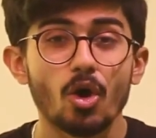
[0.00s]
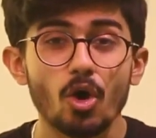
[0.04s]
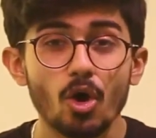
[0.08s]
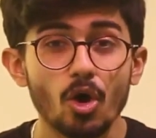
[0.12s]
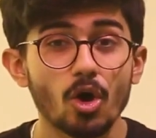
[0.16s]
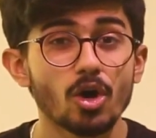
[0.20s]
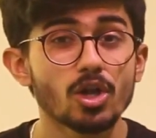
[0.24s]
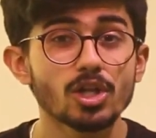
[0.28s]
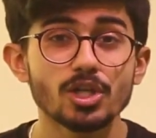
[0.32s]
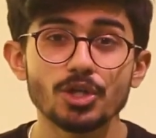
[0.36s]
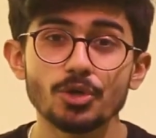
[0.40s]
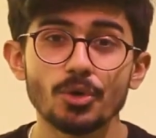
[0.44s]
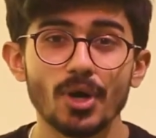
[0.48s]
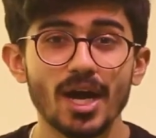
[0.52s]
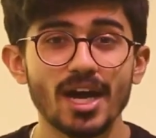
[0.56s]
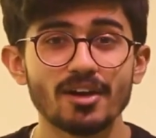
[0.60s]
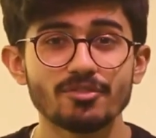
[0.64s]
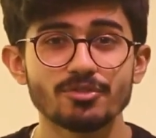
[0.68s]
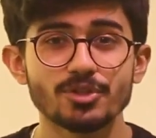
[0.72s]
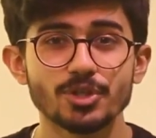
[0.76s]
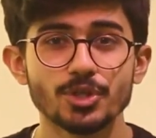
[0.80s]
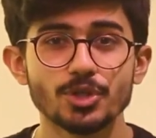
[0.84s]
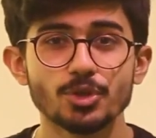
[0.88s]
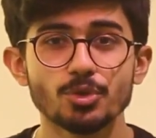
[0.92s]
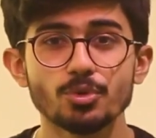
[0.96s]
all you
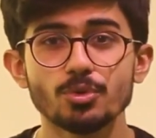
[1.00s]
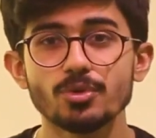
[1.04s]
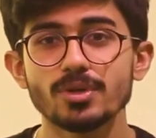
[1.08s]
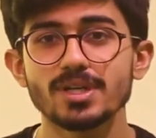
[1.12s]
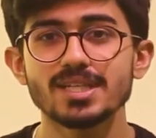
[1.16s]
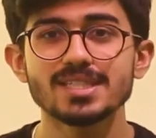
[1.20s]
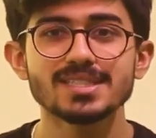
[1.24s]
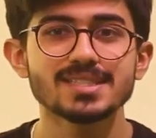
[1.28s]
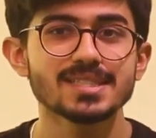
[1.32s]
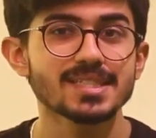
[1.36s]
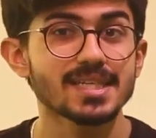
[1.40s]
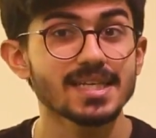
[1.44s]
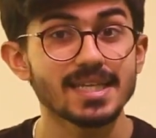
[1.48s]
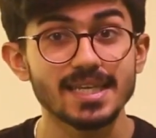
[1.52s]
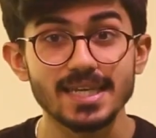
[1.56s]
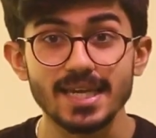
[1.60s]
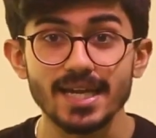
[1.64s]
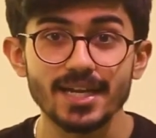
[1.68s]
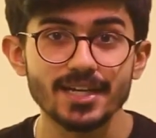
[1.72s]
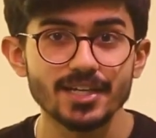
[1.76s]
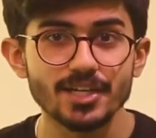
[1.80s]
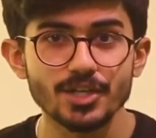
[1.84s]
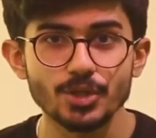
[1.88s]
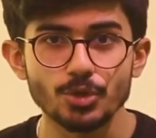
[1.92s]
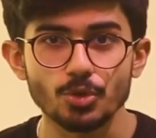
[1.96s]
have to do is
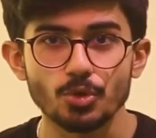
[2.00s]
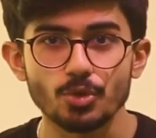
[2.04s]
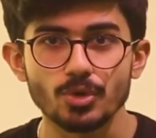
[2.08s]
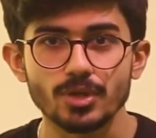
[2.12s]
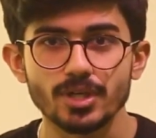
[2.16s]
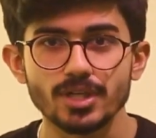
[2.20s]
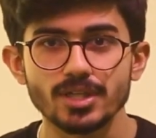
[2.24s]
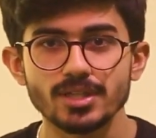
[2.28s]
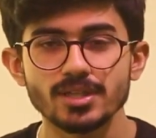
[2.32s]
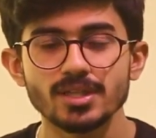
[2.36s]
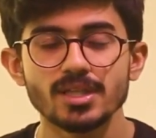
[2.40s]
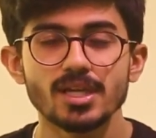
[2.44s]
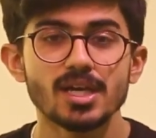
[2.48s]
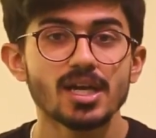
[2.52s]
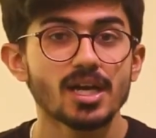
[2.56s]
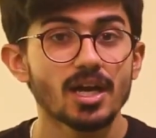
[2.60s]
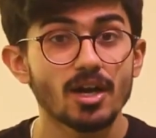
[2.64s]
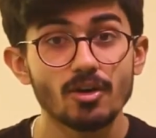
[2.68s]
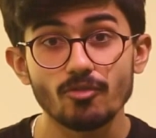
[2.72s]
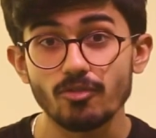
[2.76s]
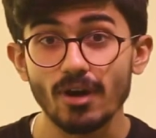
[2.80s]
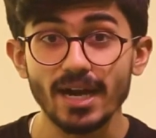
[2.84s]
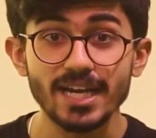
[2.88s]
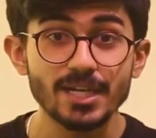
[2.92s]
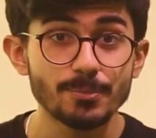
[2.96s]
create a token,
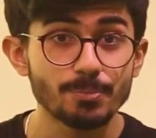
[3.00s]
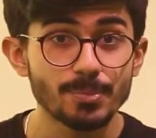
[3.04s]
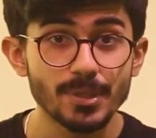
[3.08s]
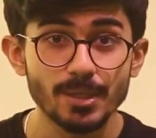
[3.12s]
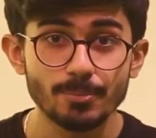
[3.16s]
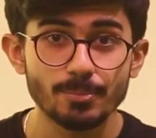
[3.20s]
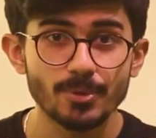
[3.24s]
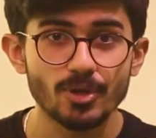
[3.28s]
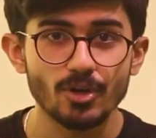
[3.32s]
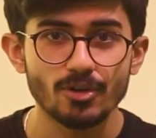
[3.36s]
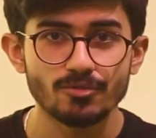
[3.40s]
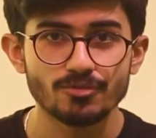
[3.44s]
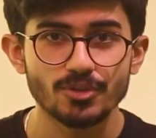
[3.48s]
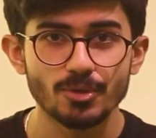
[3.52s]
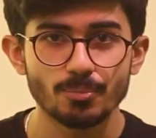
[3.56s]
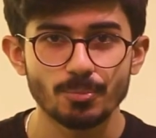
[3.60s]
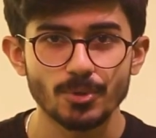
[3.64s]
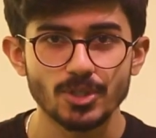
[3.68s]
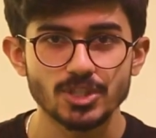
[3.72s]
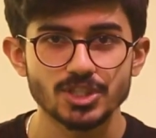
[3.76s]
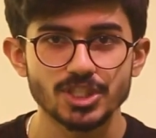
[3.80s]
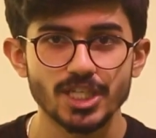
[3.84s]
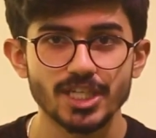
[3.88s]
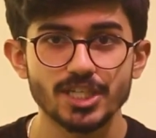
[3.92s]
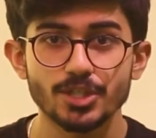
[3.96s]
a white paper of the
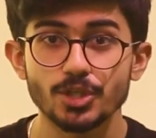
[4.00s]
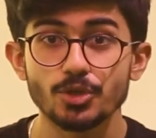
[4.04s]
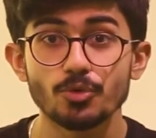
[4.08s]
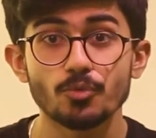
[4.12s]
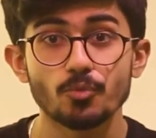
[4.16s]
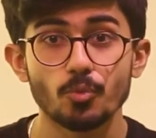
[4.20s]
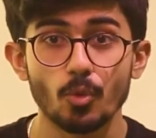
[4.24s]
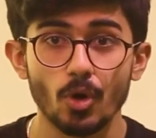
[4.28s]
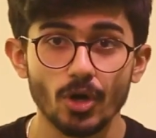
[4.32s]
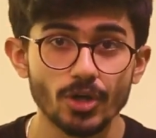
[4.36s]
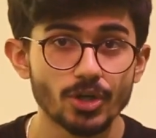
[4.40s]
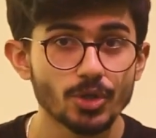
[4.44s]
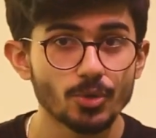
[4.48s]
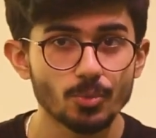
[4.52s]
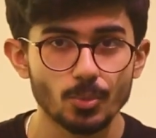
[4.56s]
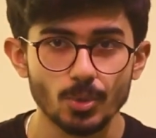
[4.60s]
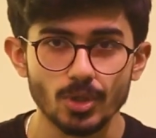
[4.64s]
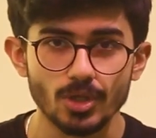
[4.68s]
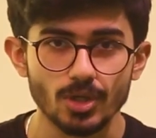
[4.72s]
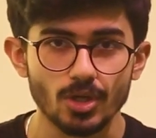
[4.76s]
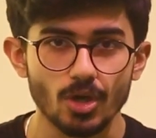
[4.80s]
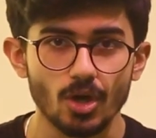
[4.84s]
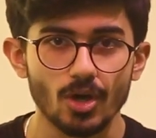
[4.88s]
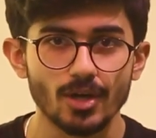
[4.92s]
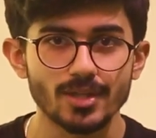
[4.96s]
project you want to
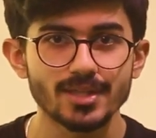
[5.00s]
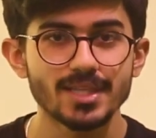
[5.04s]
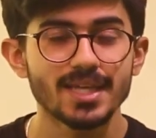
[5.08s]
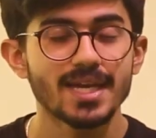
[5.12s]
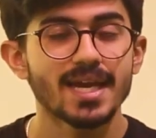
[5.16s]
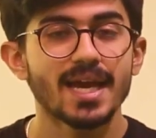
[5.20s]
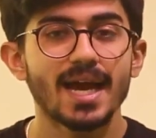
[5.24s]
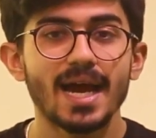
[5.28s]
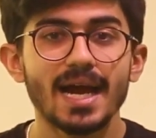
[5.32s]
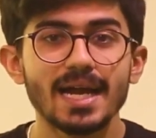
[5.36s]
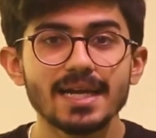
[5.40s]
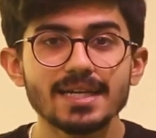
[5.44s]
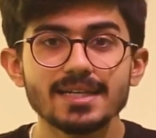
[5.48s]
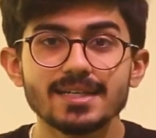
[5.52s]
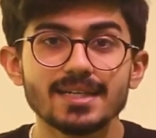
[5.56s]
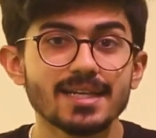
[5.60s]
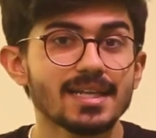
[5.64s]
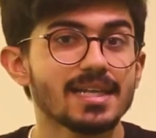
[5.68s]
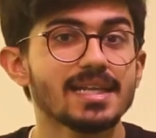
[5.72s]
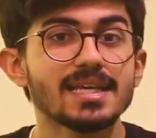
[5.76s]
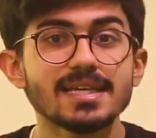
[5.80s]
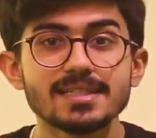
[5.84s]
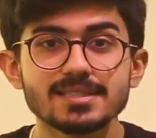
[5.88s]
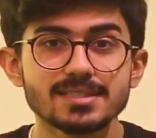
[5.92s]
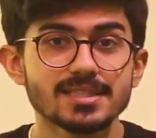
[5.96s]
work on, and
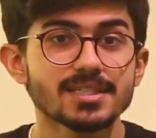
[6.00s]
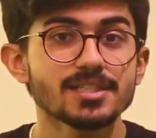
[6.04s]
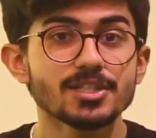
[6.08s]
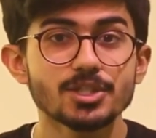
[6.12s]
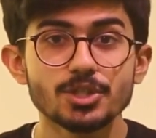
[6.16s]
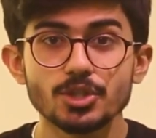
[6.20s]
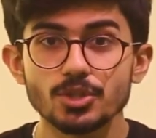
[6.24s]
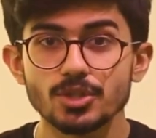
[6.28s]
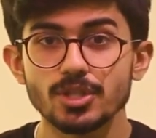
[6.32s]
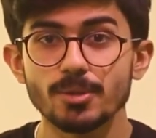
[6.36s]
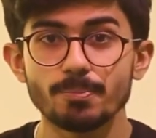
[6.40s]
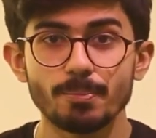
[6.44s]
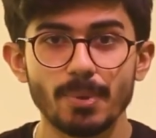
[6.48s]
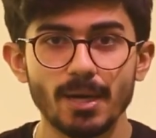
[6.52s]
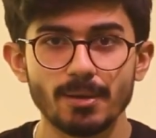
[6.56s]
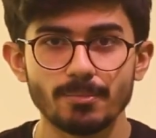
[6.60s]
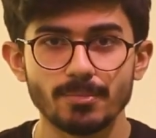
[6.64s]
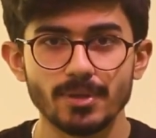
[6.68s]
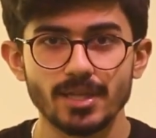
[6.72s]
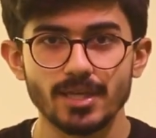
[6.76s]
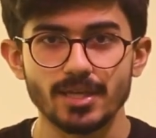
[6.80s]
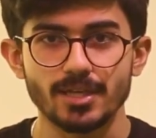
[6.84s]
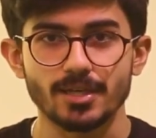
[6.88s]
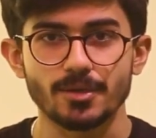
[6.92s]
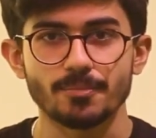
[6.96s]
release it to the
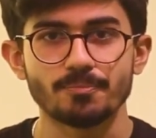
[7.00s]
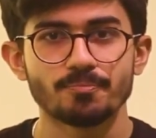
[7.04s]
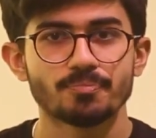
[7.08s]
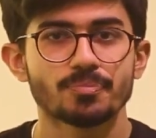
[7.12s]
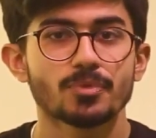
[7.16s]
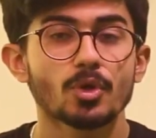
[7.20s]
public.